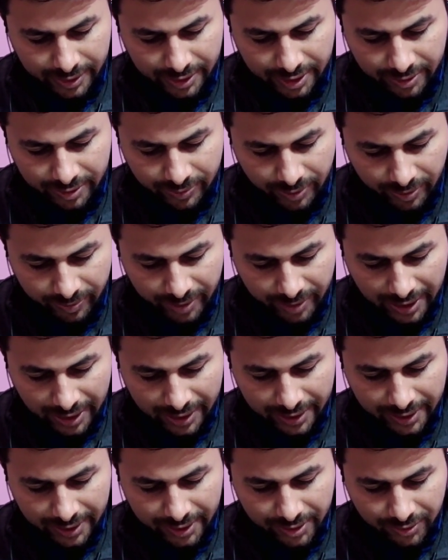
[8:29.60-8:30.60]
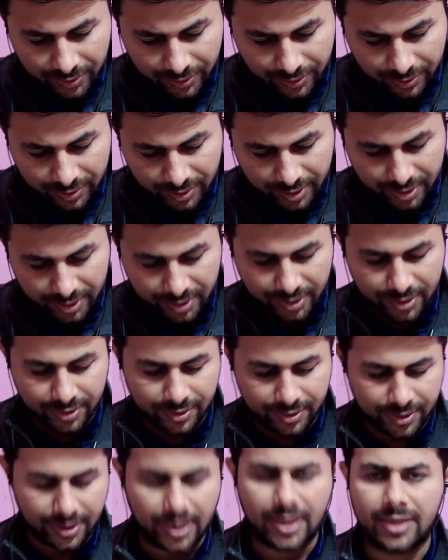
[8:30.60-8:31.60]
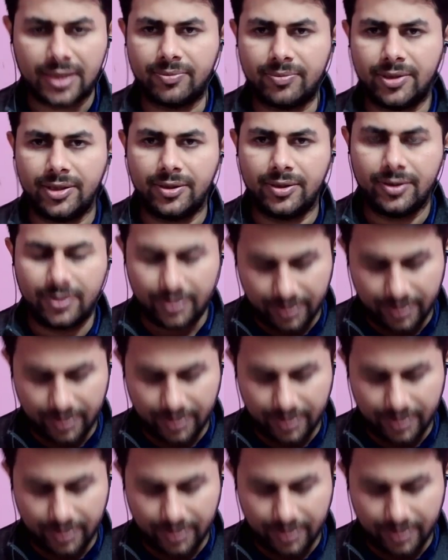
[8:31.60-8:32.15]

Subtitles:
it is from Ra to Rb.